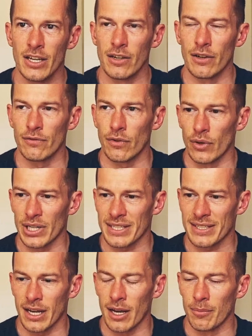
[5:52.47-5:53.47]
For
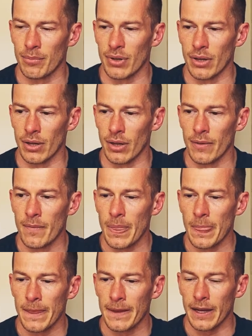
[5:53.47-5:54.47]
example,
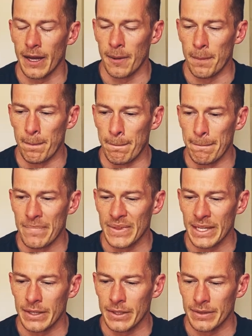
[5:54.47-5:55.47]

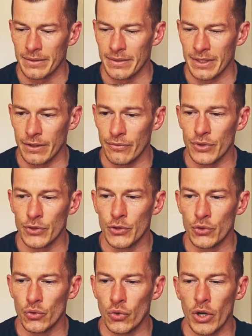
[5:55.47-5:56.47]
if you
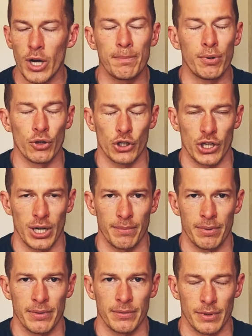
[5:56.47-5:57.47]
do a push-up,
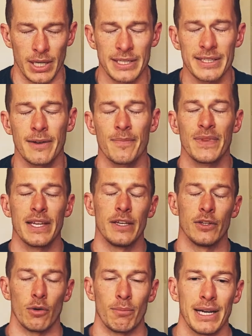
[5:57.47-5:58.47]
right?
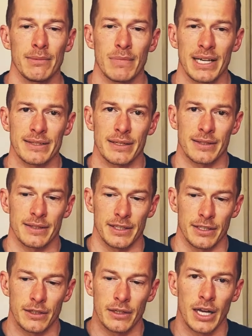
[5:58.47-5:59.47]
Your main muscles
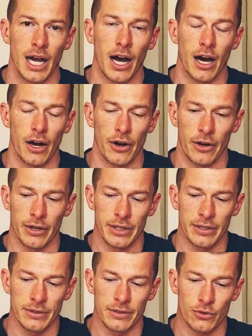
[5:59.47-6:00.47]
here are
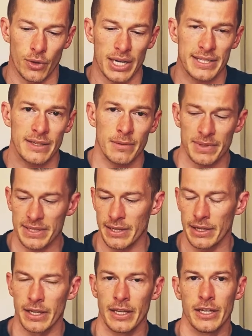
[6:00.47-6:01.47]
triceps,
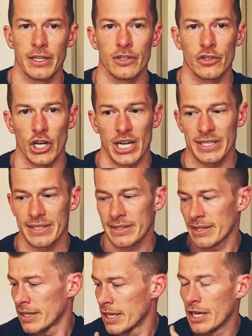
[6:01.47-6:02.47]
chest,
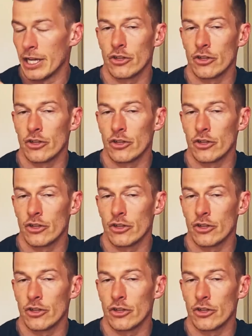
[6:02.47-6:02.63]
and